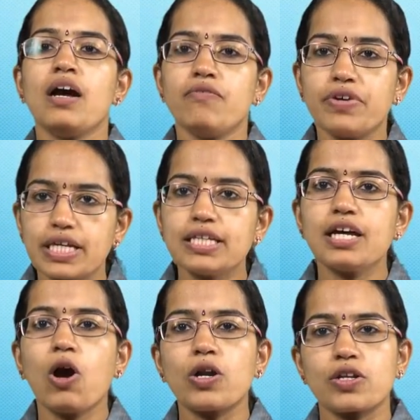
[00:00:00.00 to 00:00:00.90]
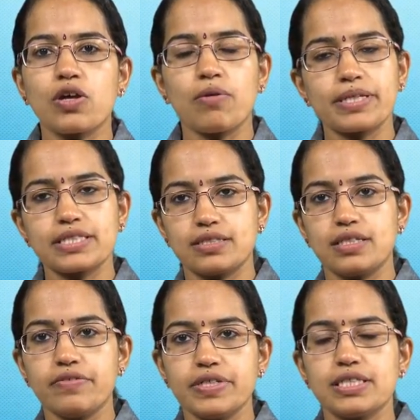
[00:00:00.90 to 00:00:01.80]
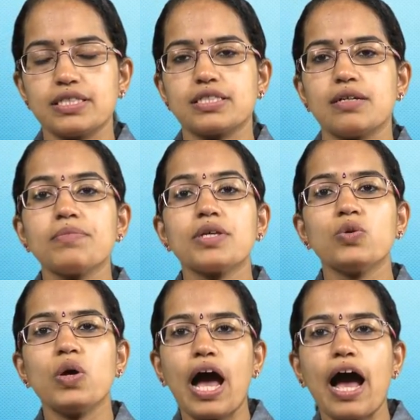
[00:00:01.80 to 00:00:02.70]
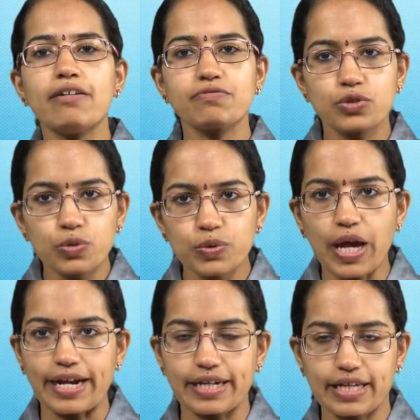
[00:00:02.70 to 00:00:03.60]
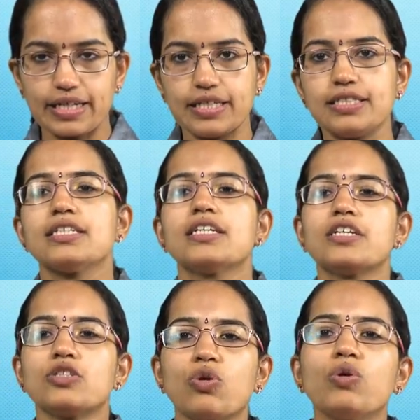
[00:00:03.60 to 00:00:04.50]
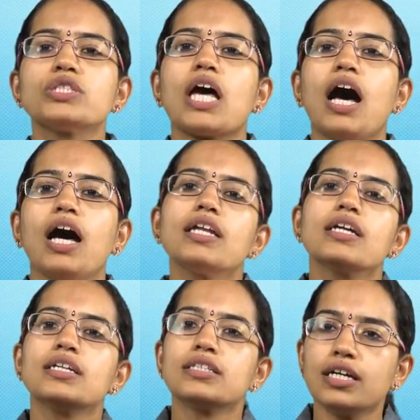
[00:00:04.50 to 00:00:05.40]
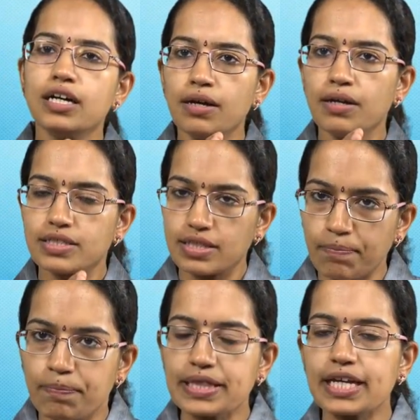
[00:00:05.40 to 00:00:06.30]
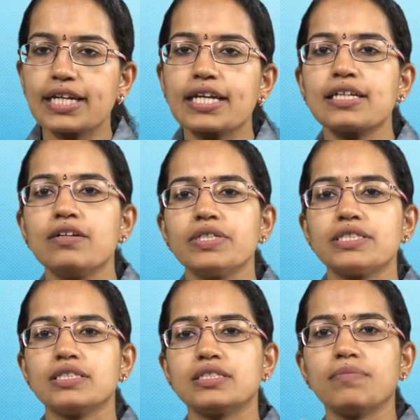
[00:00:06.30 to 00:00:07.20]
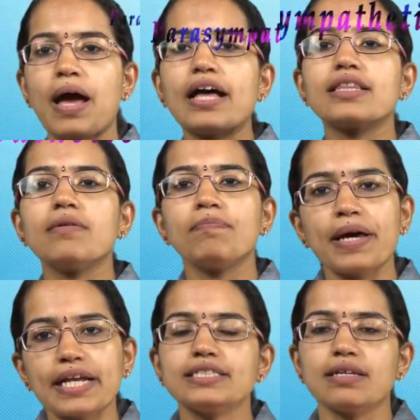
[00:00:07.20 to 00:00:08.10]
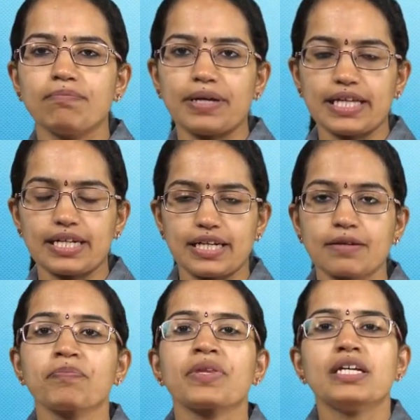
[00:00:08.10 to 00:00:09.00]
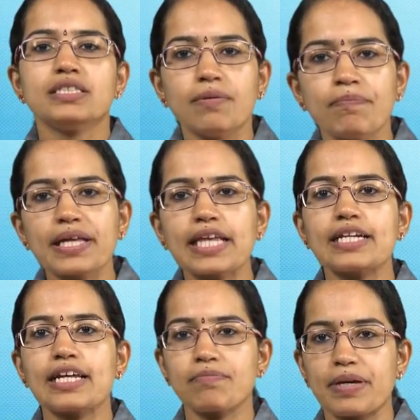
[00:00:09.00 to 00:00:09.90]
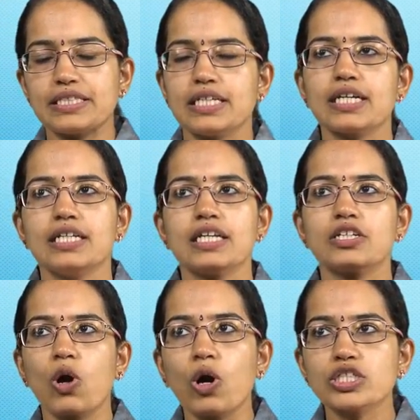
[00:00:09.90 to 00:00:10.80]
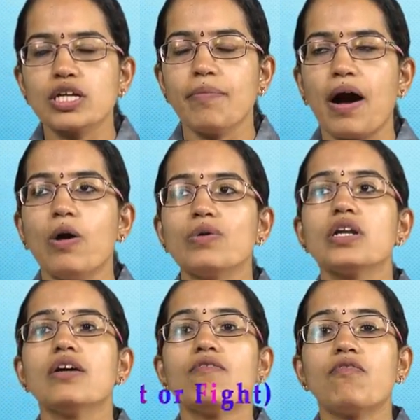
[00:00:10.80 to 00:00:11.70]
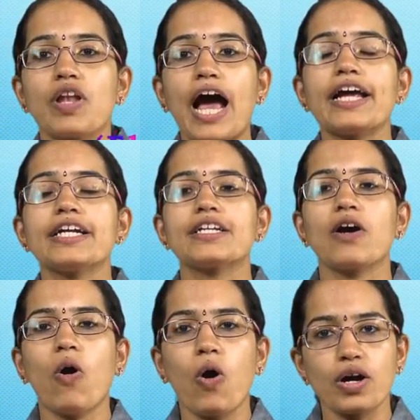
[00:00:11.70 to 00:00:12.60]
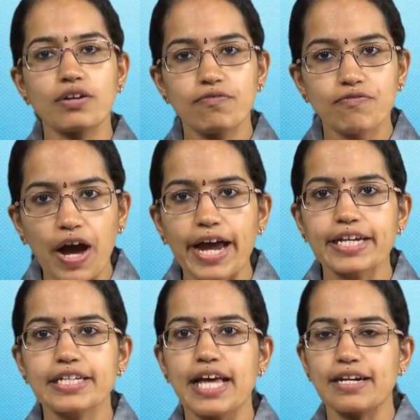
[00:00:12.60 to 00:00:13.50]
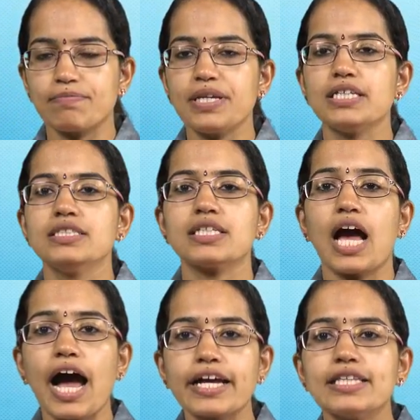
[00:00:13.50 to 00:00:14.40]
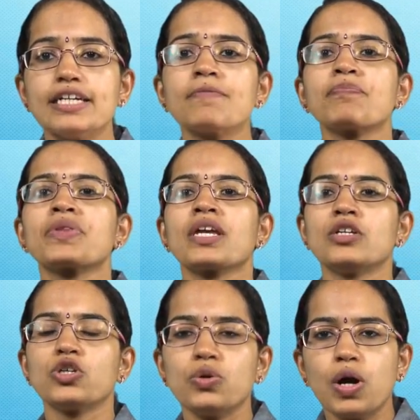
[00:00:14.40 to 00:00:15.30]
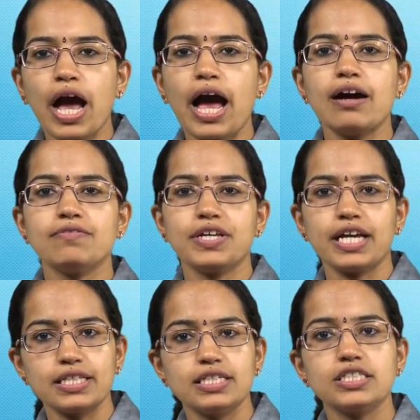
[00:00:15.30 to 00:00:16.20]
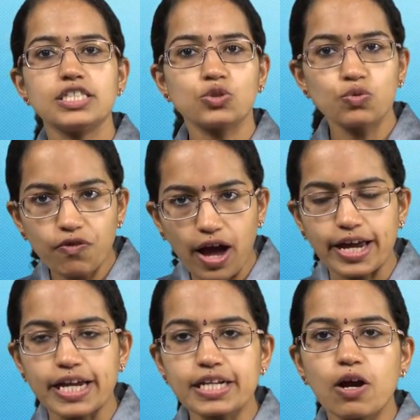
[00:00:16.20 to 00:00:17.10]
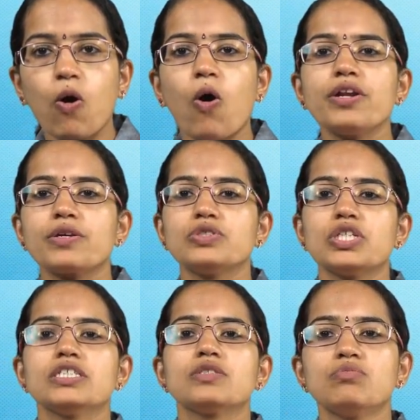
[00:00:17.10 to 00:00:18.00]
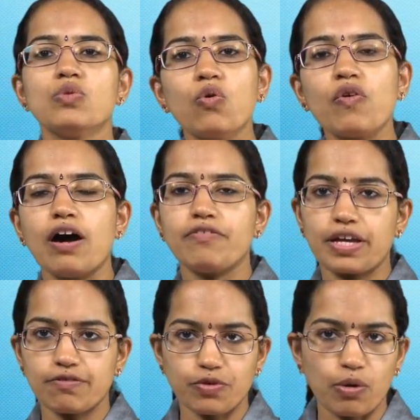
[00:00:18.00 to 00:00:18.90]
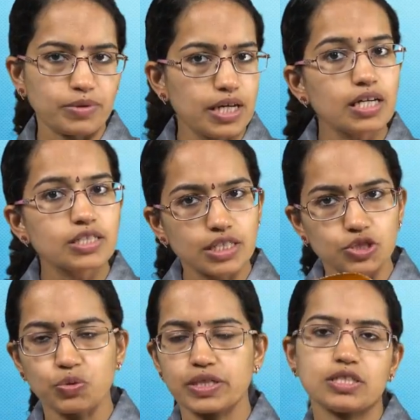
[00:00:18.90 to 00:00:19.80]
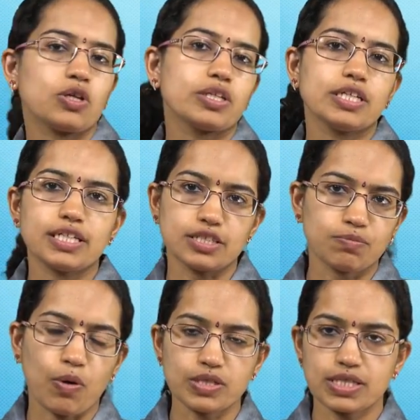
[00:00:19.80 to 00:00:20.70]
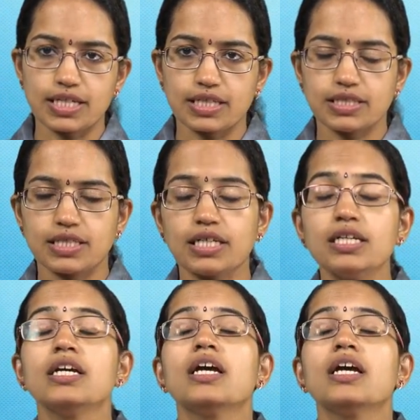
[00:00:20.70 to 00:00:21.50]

Within the autonomic nervous system, you have two categories. Those are the sympathetic nervous system and the parasympathetic. Sympathetic basically talks about flight or fight. That means either you have the energy to fight or you just move away from the situation or the response that is there.